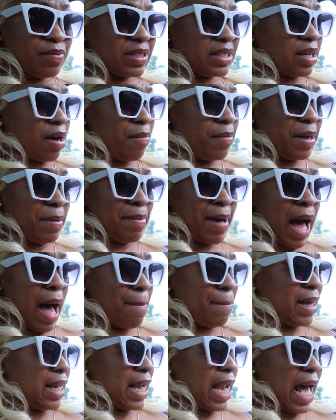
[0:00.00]
was going to be
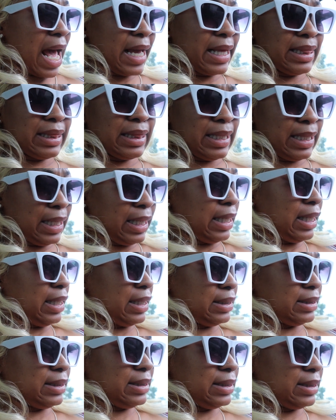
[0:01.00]
popping like
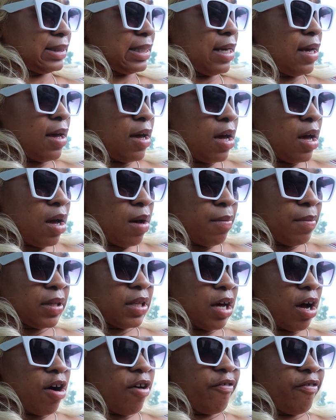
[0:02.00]
this. But
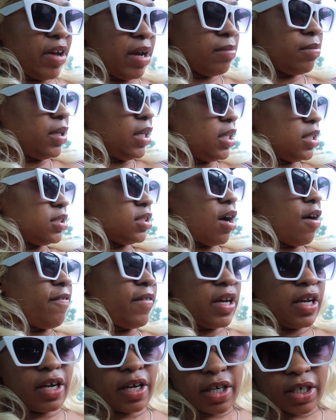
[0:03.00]
the whole family is over
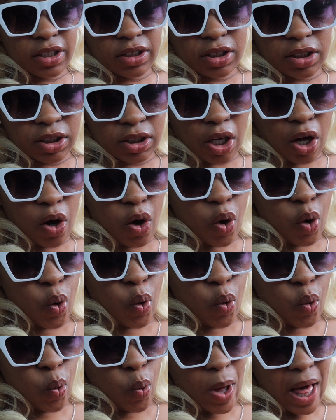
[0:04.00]
here.
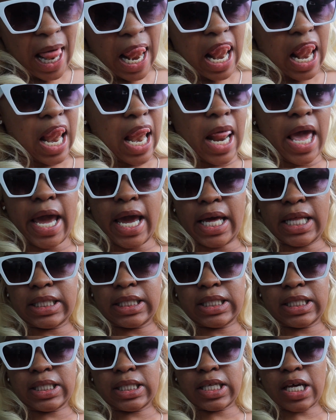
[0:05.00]
So,
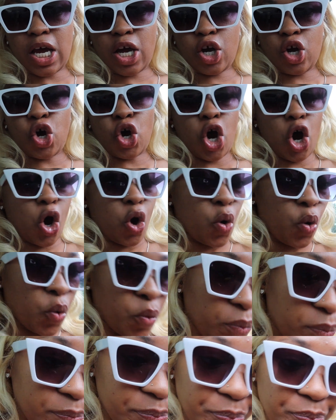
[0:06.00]
let's go.
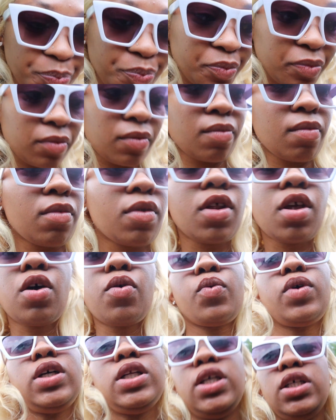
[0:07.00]

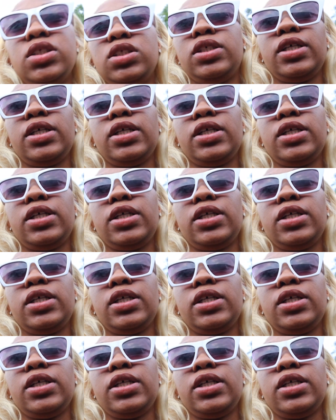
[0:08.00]
We need